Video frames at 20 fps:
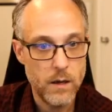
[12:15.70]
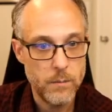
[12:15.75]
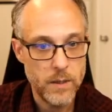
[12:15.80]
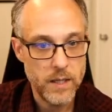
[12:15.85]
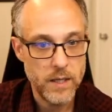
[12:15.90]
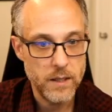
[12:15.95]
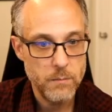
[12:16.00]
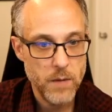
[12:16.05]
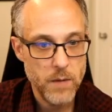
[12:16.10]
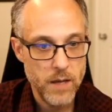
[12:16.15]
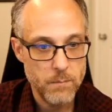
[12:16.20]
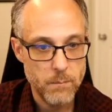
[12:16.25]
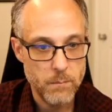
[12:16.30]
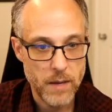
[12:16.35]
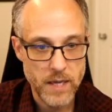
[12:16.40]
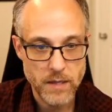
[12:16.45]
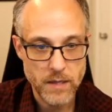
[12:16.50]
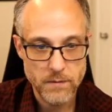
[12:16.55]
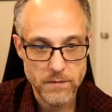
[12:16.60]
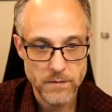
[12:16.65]
in my
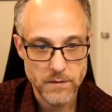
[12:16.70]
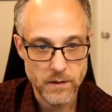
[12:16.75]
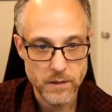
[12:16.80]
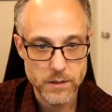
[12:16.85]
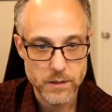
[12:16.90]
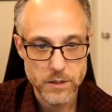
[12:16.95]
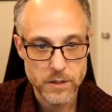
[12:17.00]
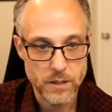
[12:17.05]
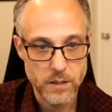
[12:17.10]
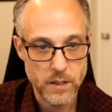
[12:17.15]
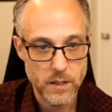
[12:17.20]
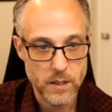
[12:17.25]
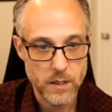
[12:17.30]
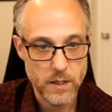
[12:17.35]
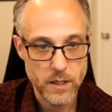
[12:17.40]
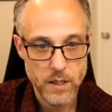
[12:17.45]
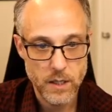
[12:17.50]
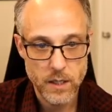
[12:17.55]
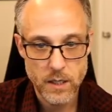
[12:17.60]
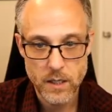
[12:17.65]
main function
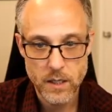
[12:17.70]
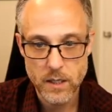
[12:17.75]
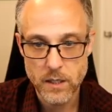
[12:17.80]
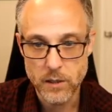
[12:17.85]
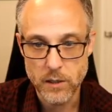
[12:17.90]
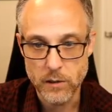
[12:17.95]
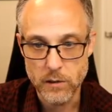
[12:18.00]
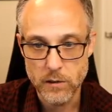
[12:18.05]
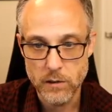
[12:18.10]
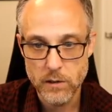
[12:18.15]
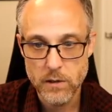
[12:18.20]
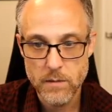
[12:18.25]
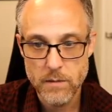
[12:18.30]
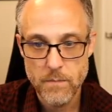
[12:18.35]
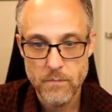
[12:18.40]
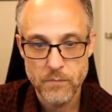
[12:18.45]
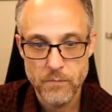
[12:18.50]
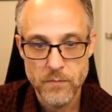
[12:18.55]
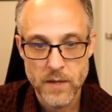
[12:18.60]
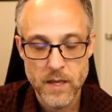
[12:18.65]
here,
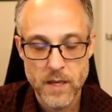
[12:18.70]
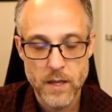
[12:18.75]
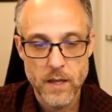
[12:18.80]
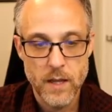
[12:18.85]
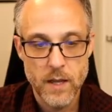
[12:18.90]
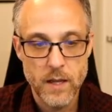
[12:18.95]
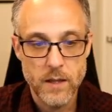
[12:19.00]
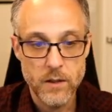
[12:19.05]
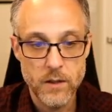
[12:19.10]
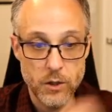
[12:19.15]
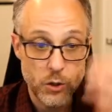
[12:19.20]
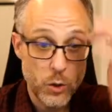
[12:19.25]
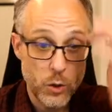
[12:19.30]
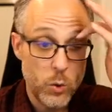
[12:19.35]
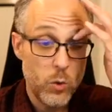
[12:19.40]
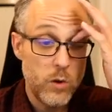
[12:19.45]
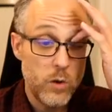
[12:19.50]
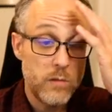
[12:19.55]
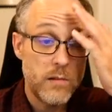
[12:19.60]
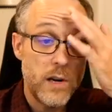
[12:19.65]
the
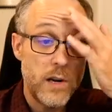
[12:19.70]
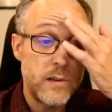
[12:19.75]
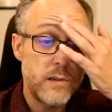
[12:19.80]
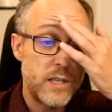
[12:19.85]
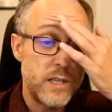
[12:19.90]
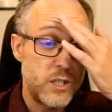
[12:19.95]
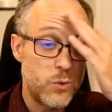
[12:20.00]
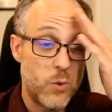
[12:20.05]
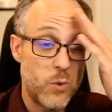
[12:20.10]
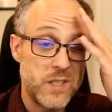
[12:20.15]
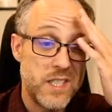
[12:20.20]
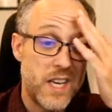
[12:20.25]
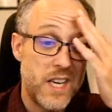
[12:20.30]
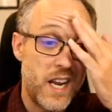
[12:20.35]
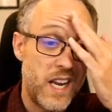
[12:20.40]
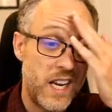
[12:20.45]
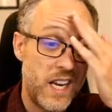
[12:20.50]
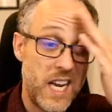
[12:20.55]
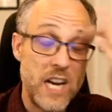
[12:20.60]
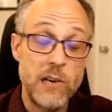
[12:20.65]
tool runner is what's
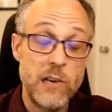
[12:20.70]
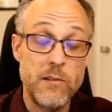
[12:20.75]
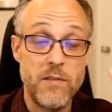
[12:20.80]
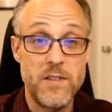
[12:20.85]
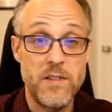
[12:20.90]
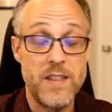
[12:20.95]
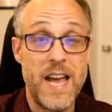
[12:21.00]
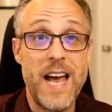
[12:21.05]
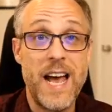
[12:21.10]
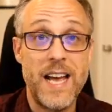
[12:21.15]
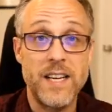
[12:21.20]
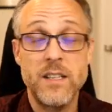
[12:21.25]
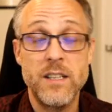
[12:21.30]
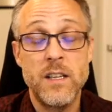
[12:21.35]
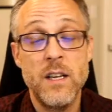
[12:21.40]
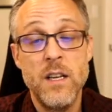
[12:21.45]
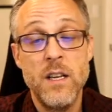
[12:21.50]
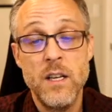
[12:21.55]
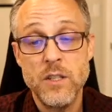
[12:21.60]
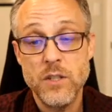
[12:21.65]
taking care of that.
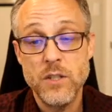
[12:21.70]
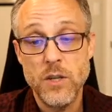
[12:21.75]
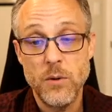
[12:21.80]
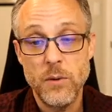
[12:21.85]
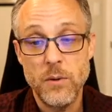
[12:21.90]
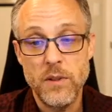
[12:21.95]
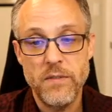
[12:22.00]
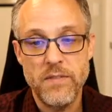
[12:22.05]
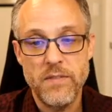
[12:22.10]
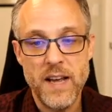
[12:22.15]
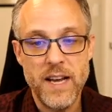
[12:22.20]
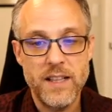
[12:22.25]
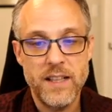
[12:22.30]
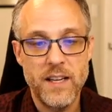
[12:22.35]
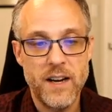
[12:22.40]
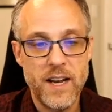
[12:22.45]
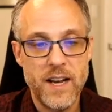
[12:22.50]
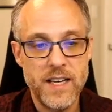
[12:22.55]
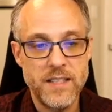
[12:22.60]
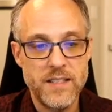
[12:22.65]
So the fact
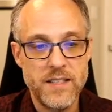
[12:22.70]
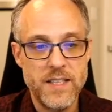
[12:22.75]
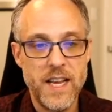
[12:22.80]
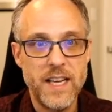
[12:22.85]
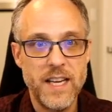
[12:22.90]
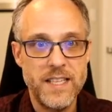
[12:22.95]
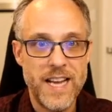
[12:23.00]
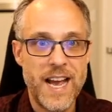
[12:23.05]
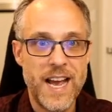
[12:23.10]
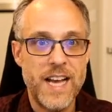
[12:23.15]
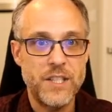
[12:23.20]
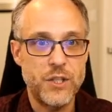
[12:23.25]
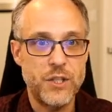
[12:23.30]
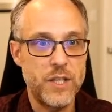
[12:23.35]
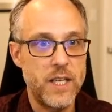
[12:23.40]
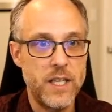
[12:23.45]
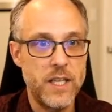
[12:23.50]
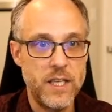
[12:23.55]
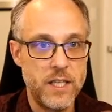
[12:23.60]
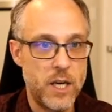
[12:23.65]
that I can say
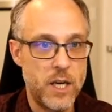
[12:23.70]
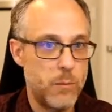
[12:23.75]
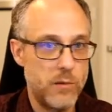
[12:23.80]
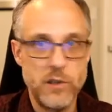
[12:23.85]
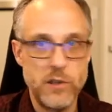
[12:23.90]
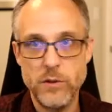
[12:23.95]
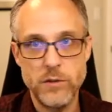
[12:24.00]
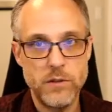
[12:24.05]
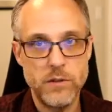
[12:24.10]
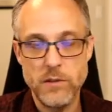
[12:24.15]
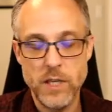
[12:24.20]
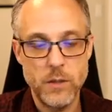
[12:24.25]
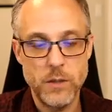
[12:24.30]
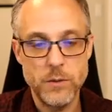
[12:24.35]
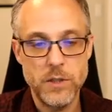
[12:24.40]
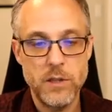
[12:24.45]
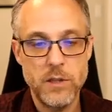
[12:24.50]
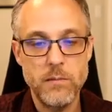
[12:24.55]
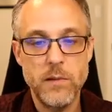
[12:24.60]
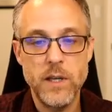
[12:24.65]
-d numReduces
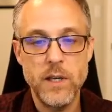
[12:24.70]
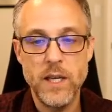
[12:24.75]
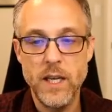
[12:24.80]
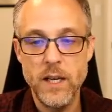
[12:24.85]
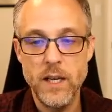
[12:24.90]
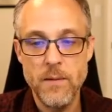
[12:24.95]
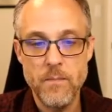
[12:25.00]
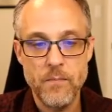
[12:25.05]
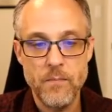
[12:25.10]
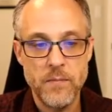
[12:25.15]
equals 3,